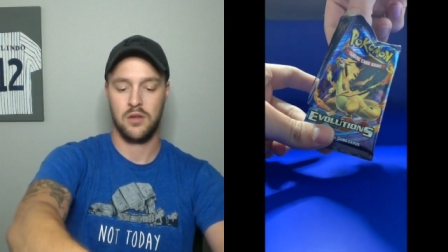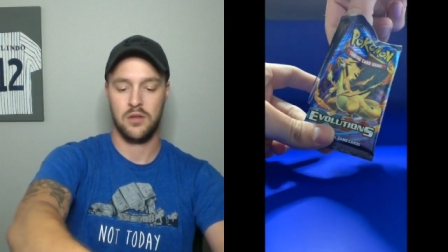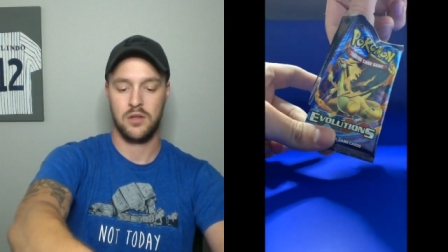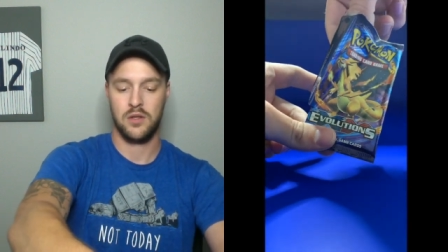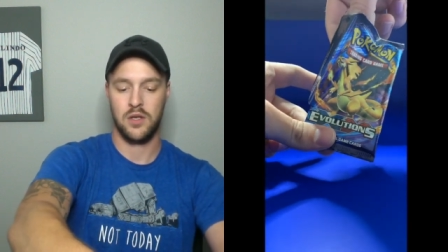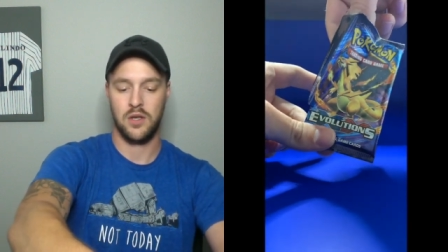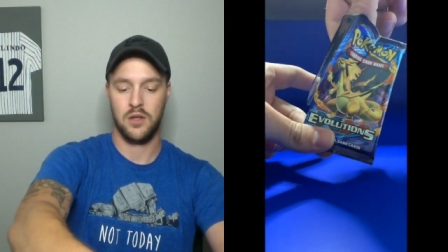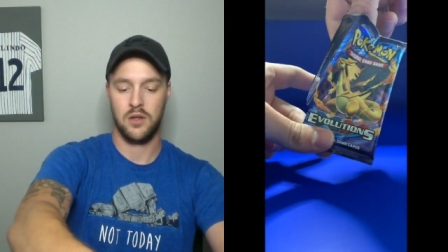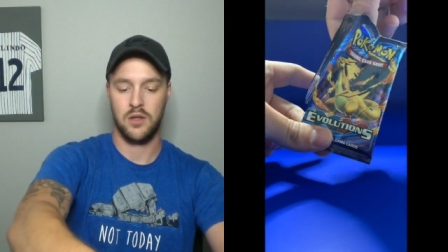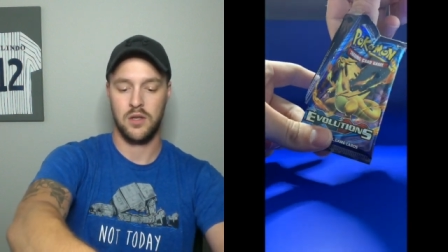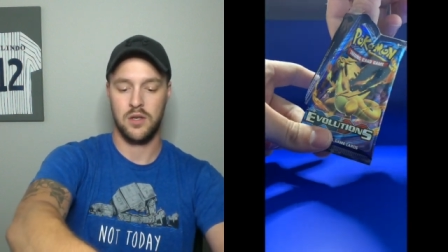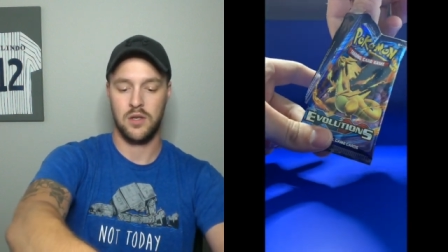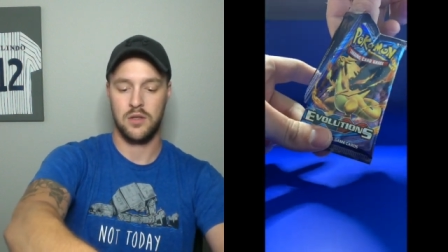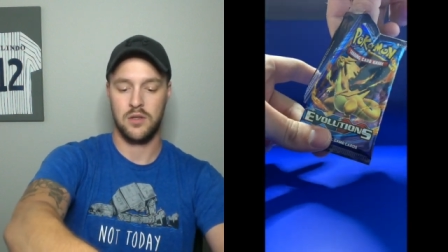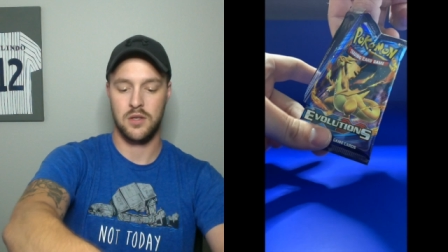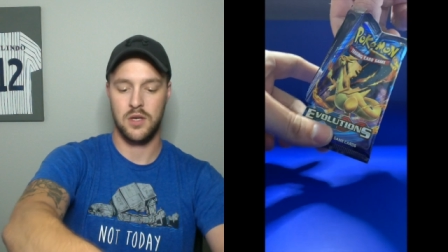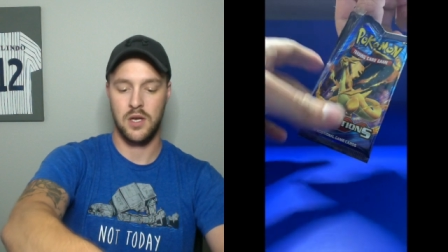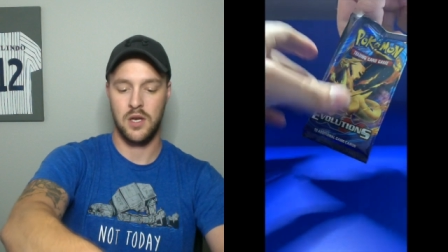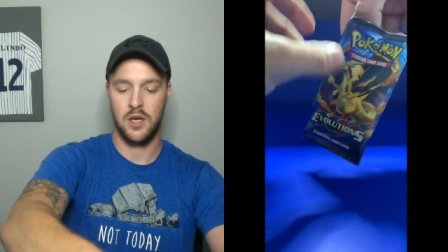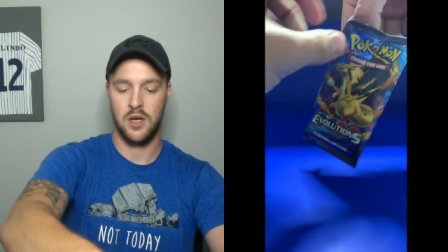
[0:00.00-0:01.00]
Take
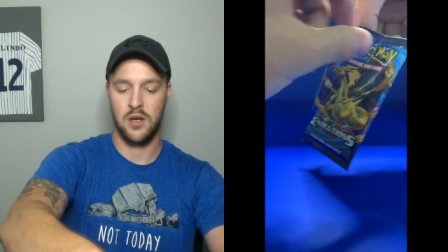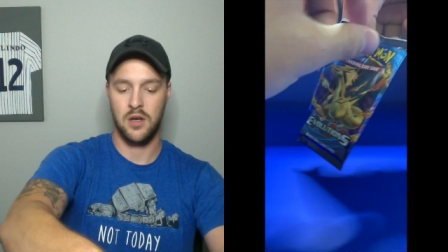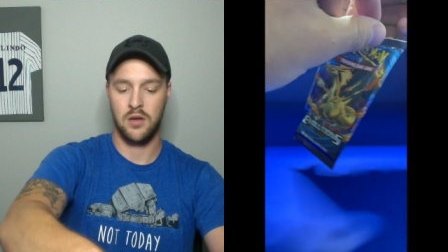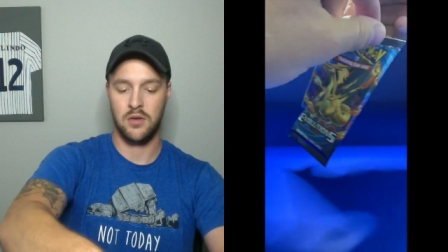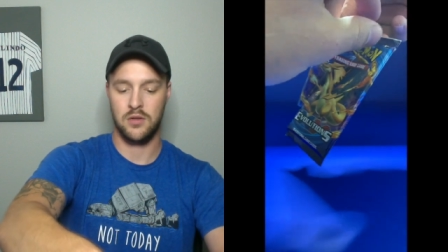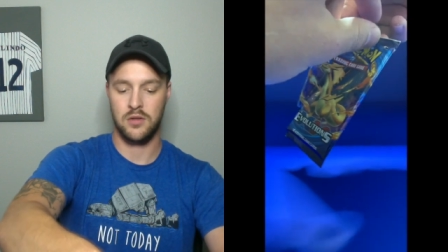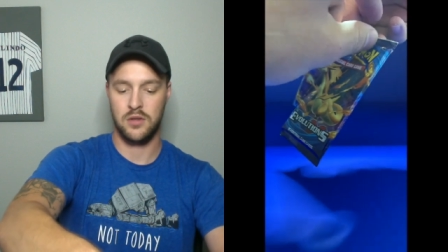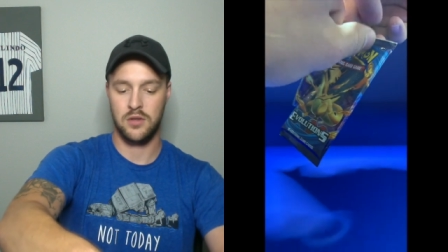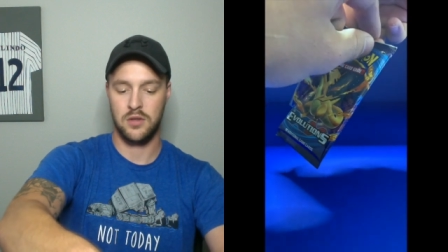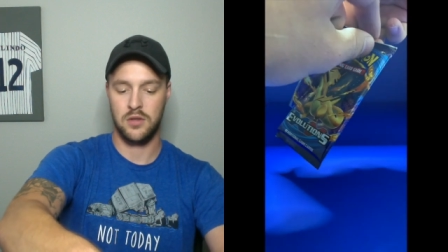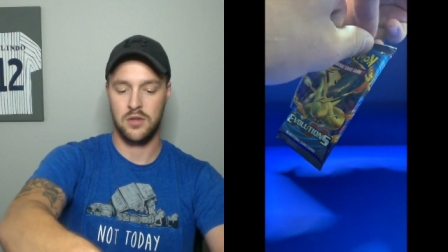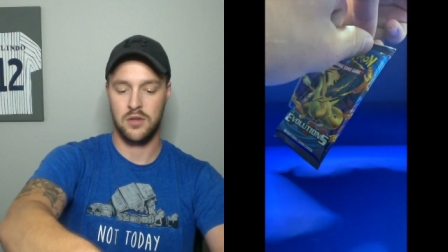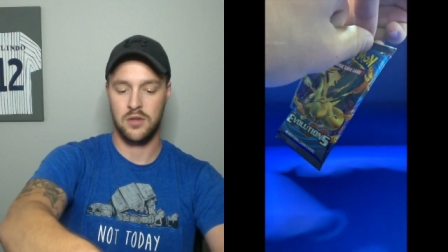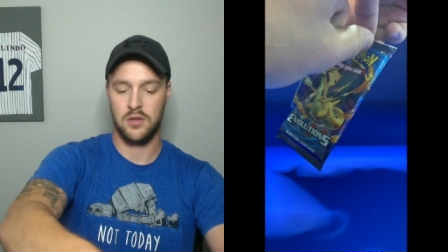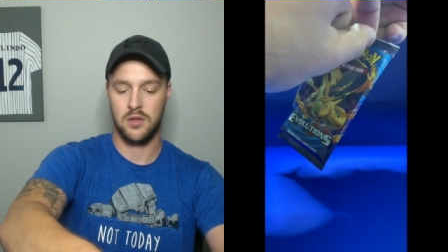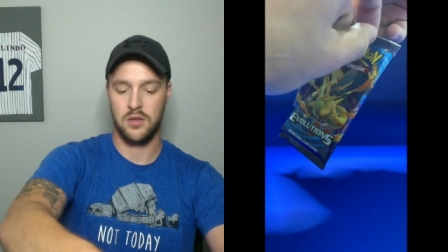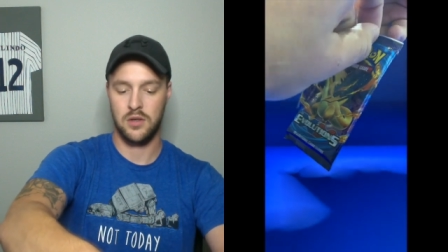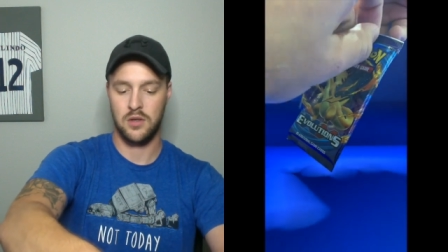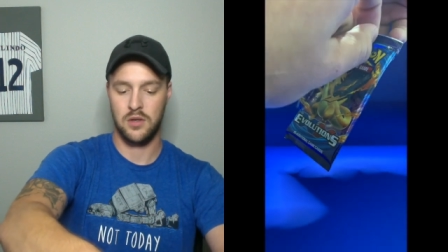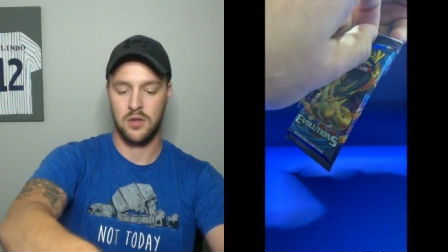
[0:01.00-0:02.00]
these out.
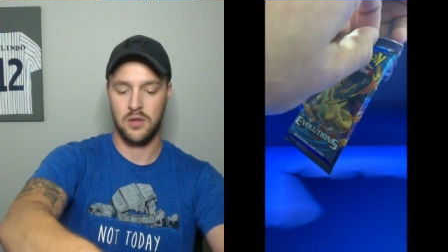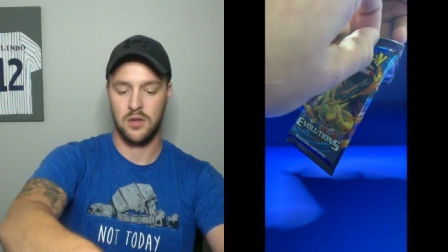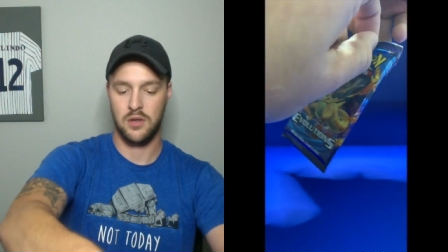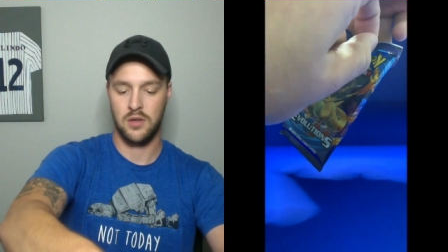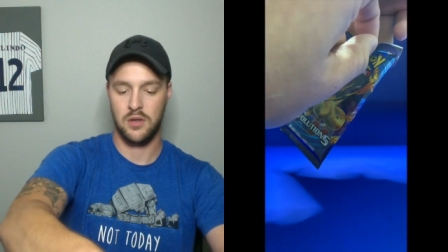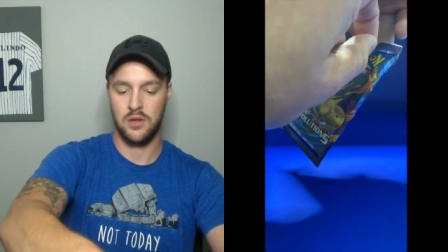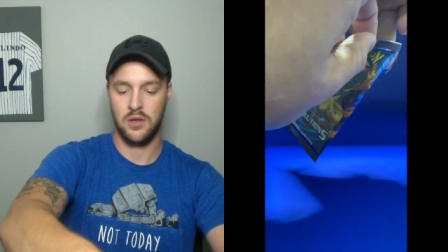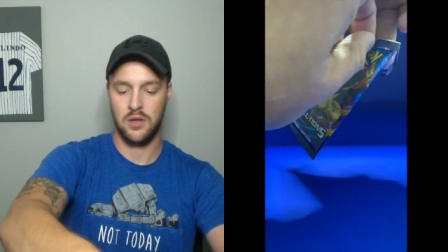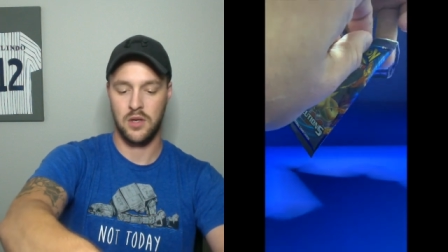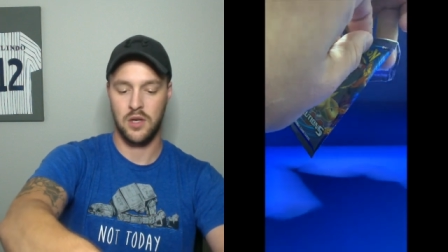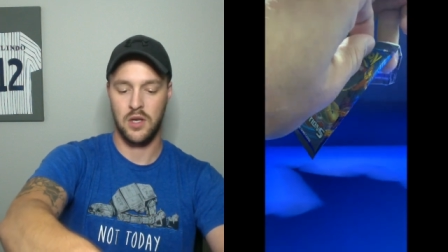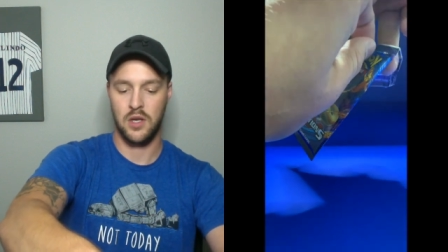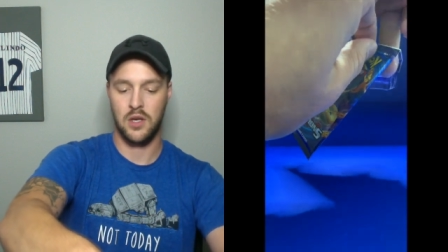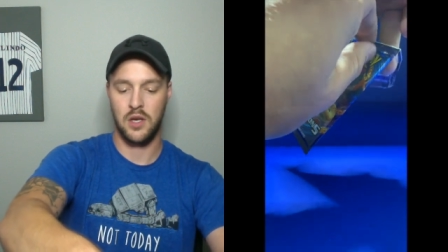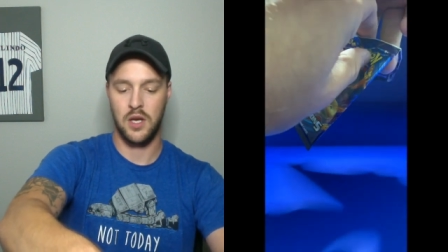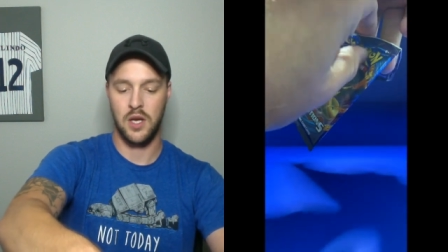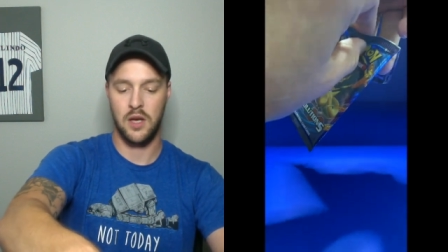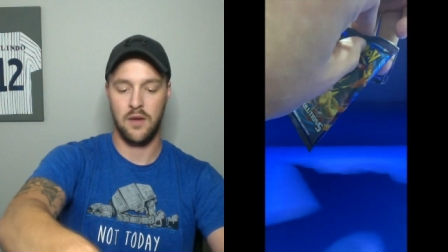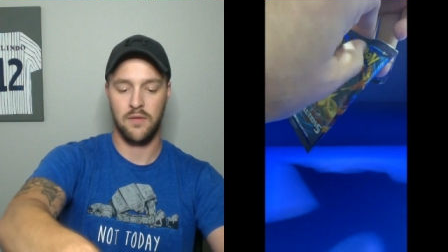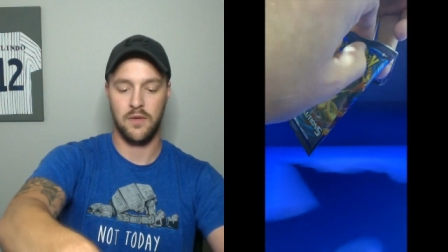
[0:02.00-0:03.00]
I'm
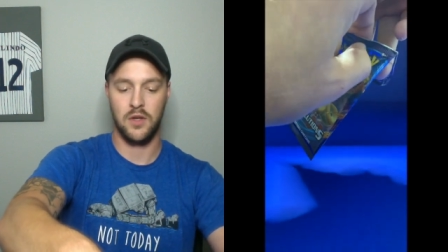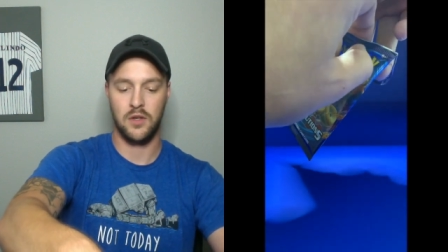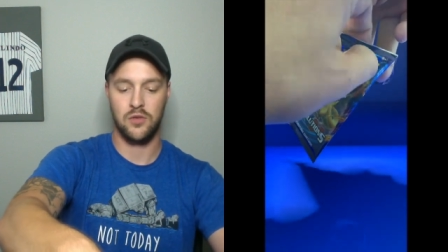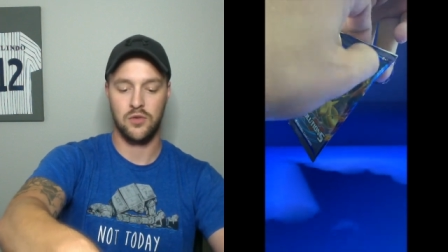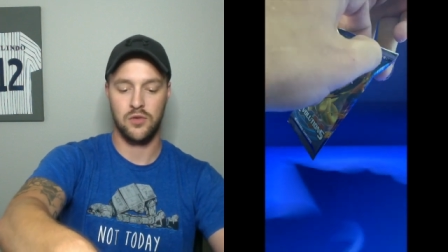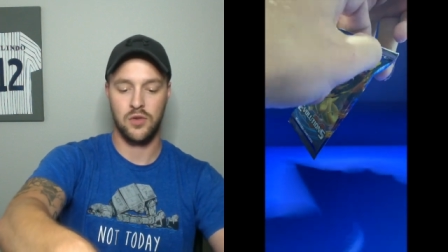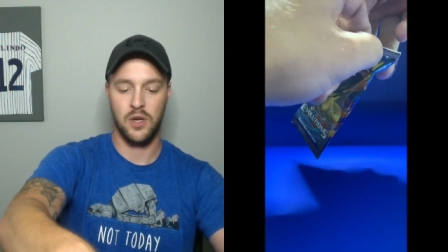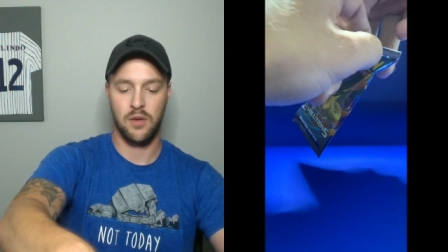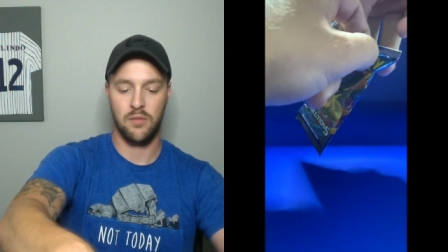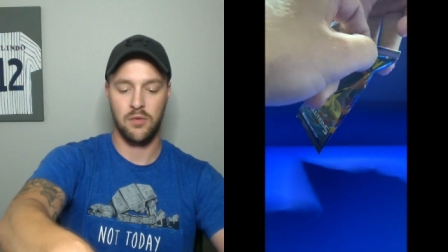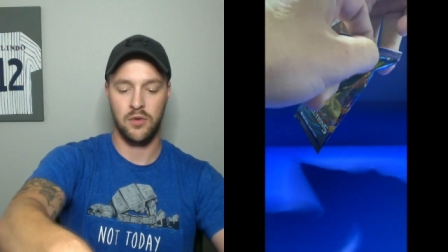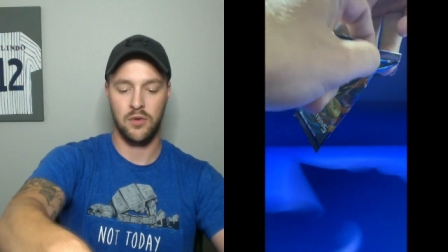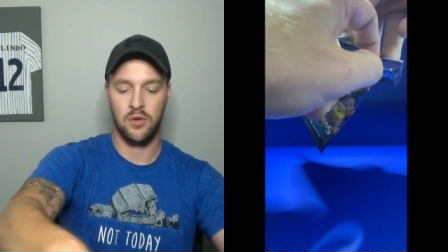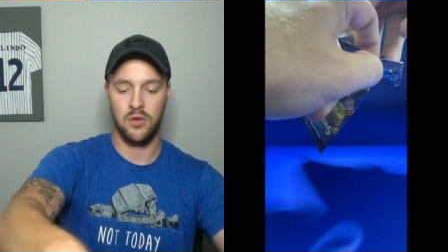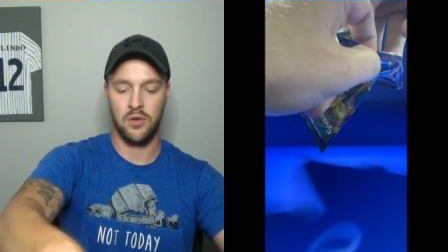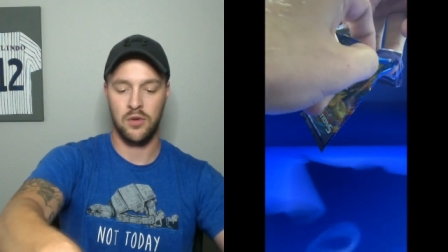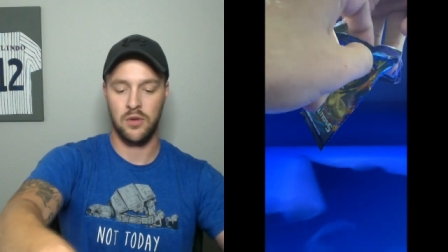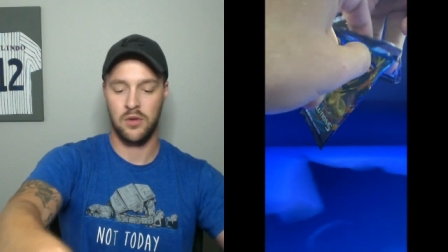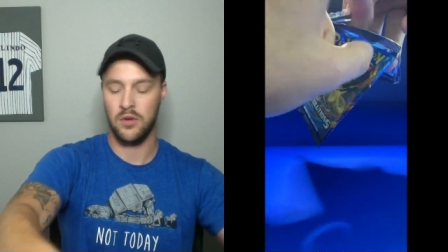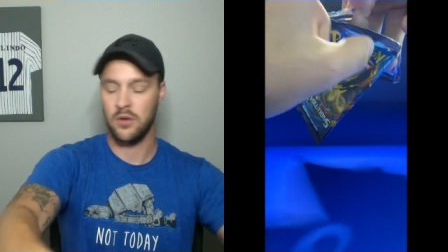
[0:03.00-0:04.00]
having
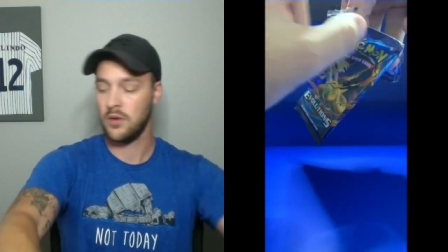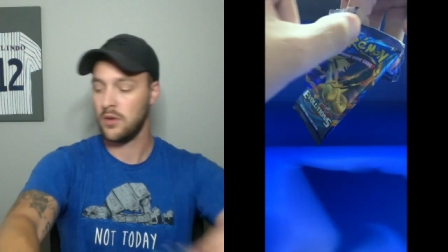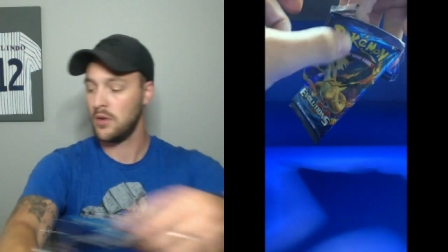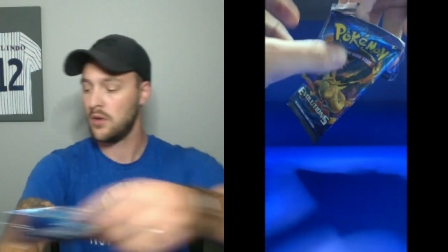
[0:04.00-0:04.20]
trouble.